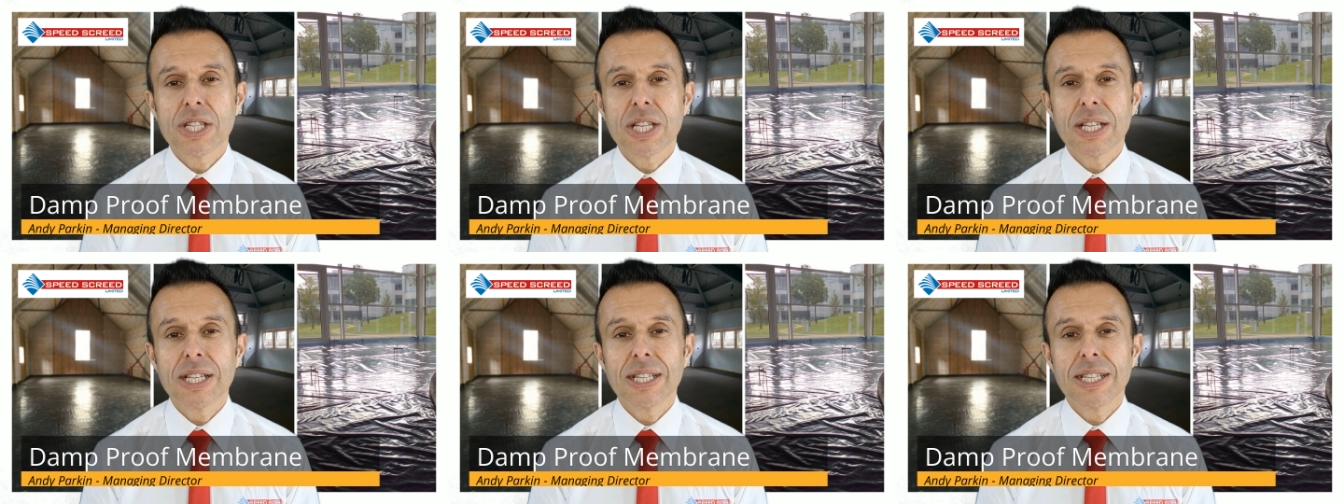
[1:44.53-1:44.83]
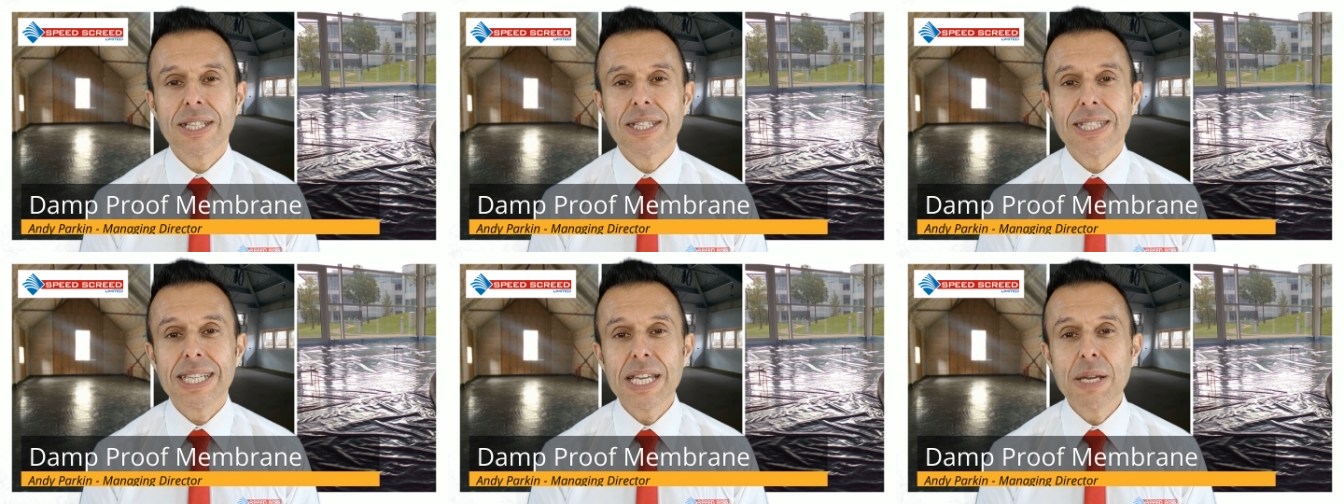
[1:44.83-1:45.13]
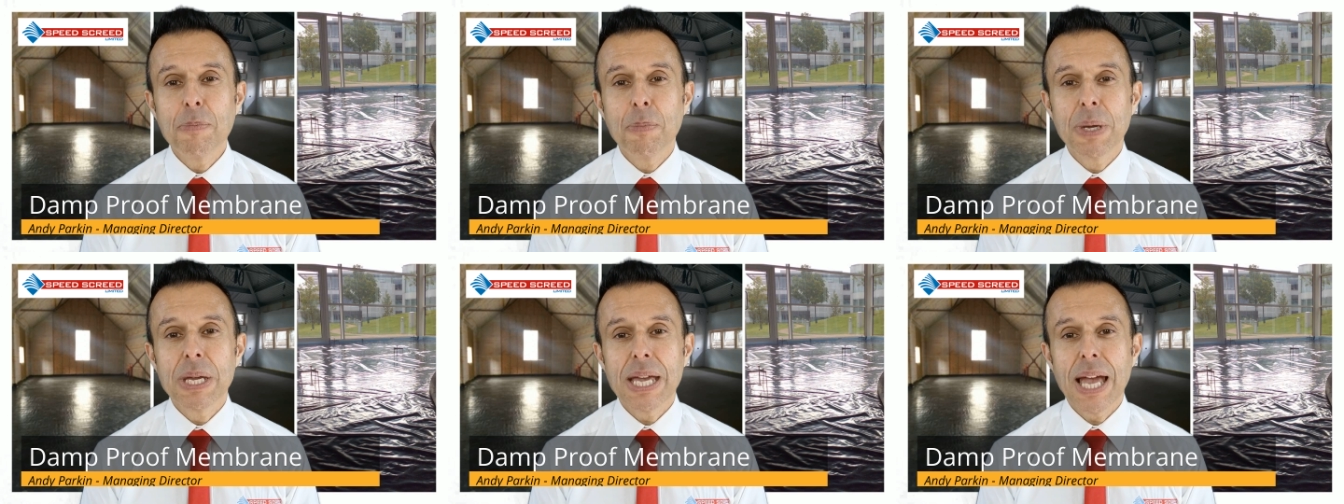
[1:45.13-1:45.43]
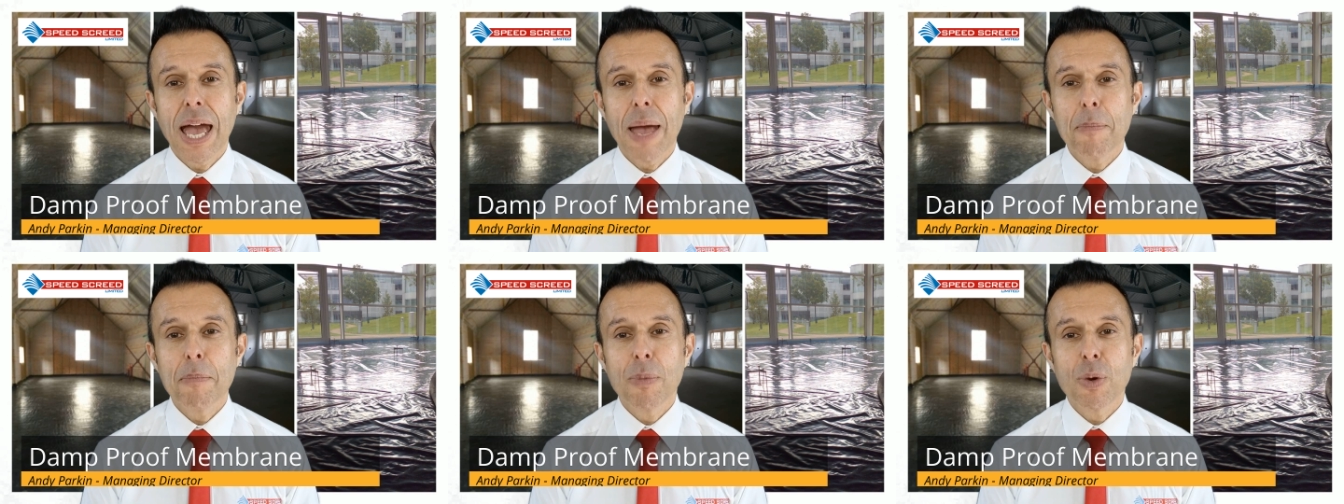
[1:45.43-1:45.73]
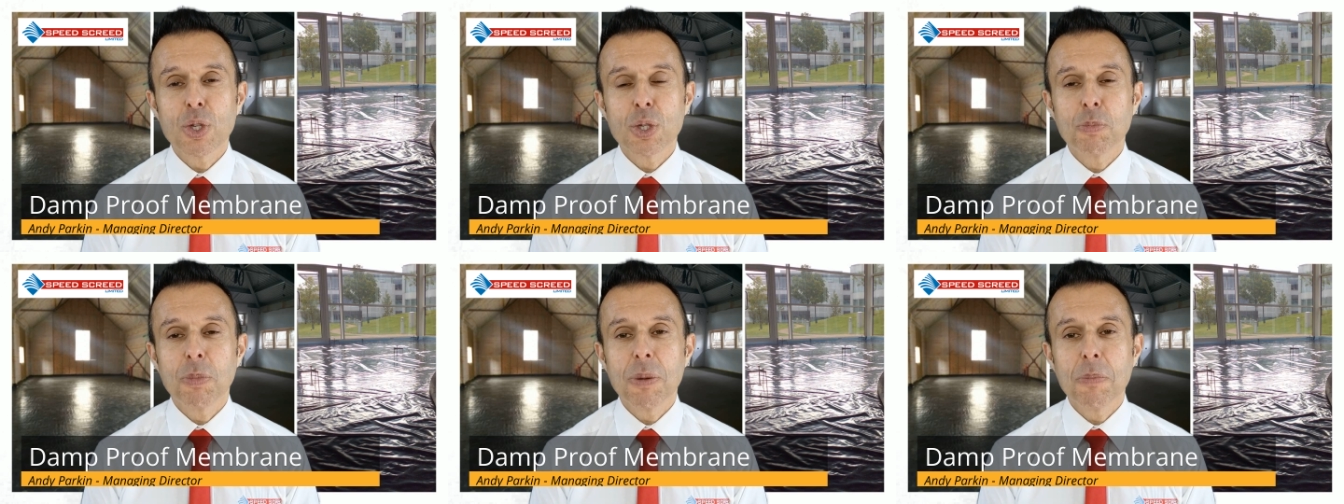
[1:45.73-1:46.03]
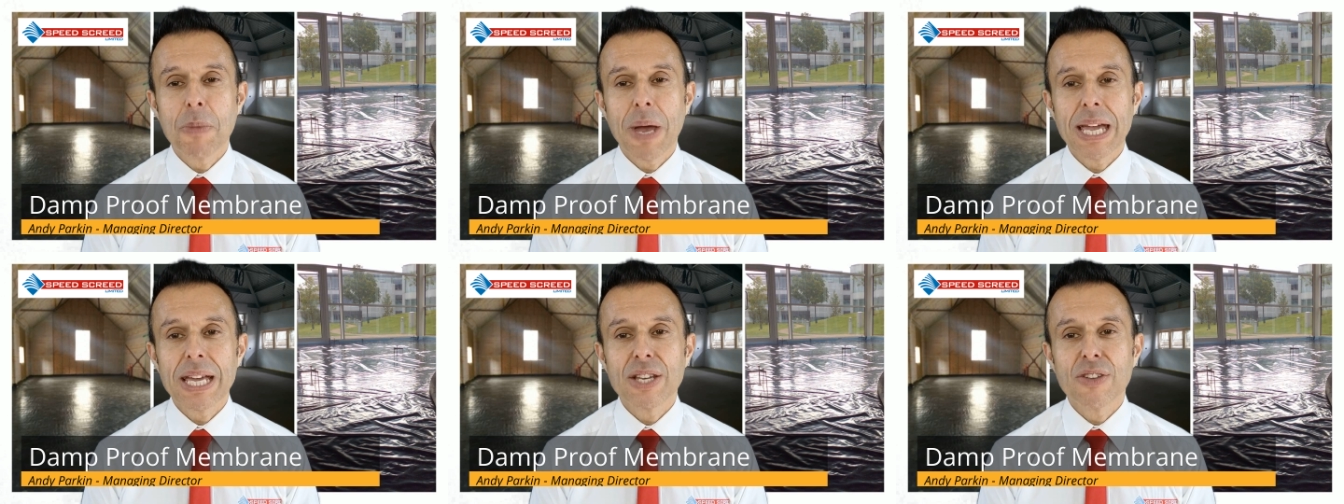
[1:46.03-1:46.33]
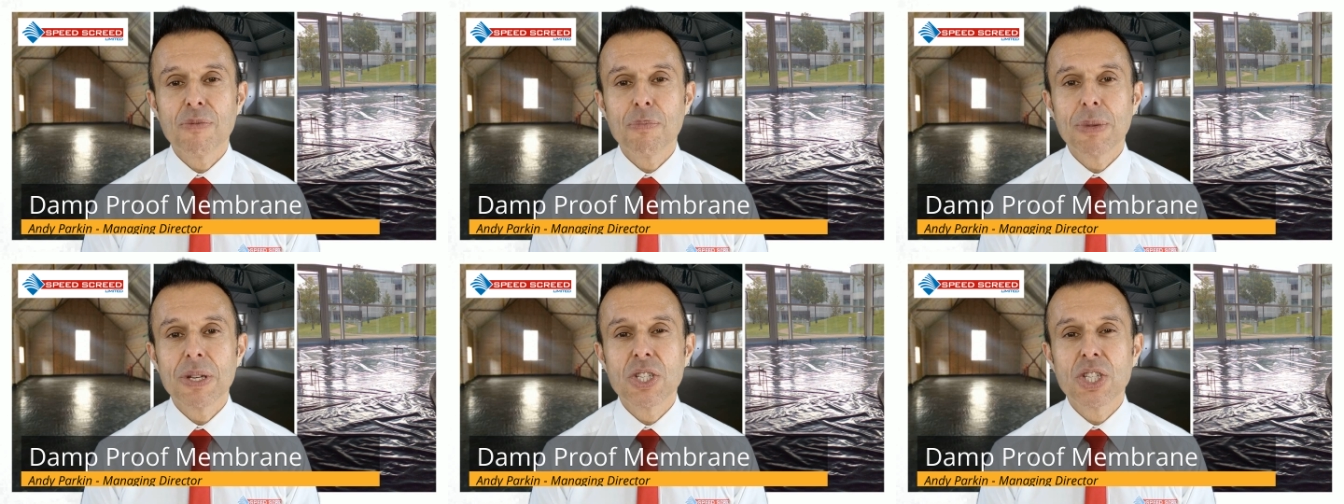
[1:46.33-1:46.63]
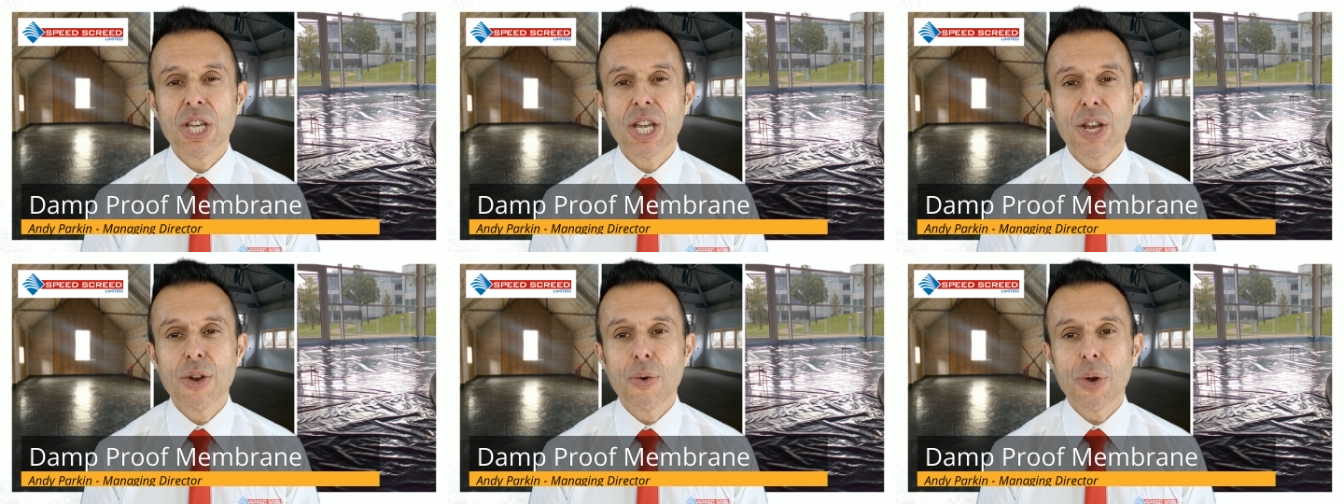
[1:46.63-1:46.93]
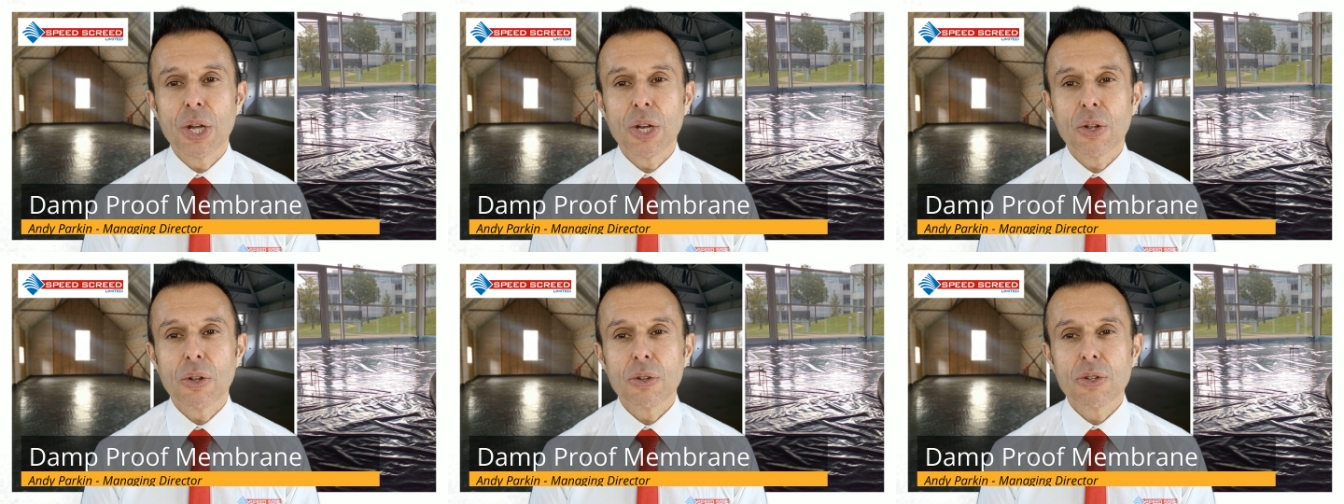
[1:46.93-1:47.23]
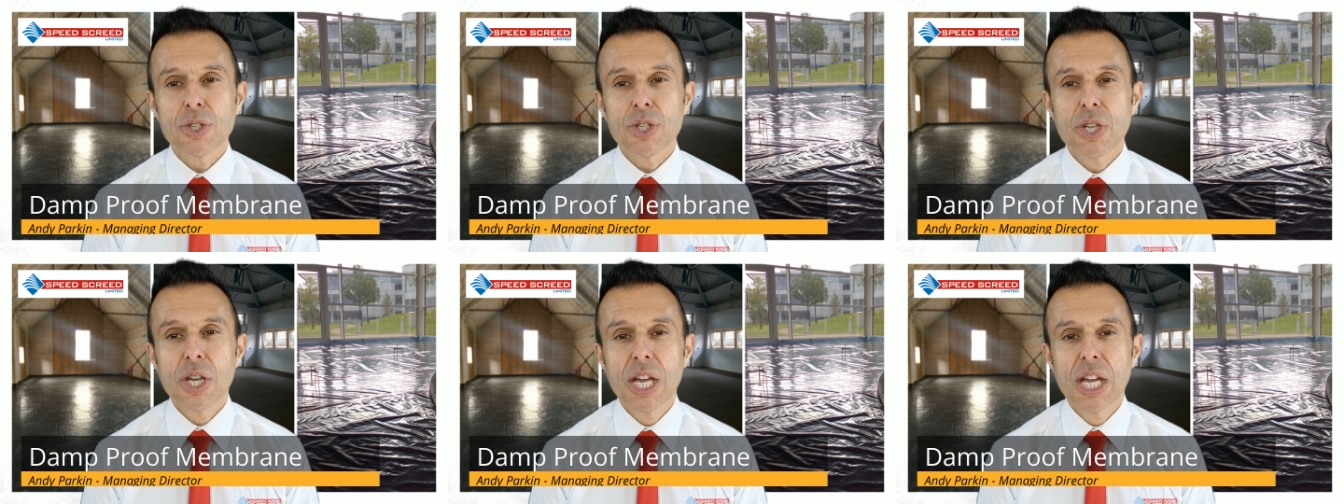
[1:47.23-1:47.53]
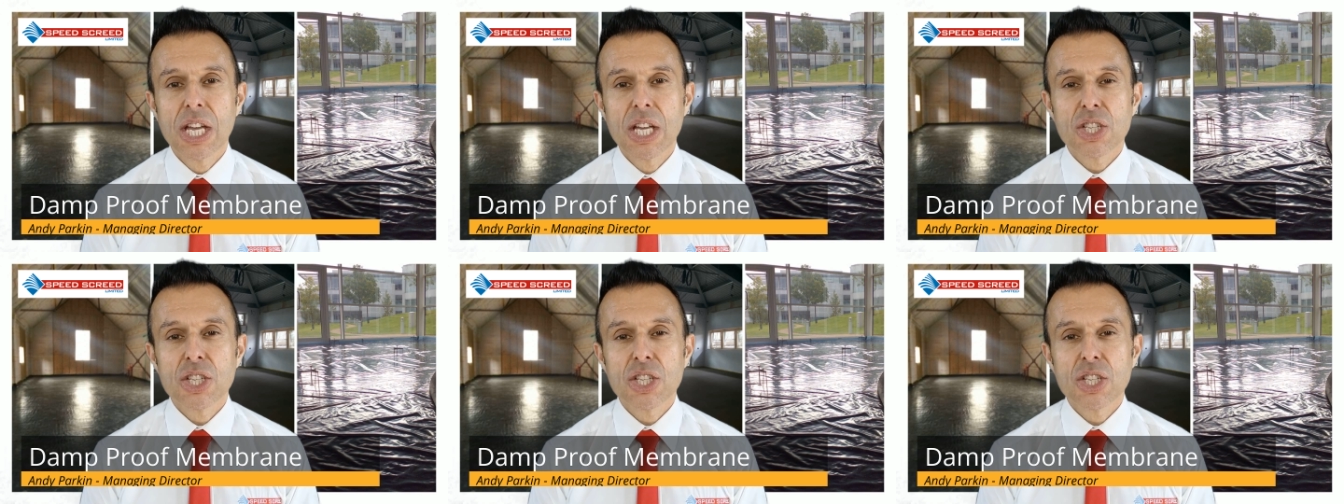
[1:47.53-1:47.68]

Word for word: the DPM must be made of materials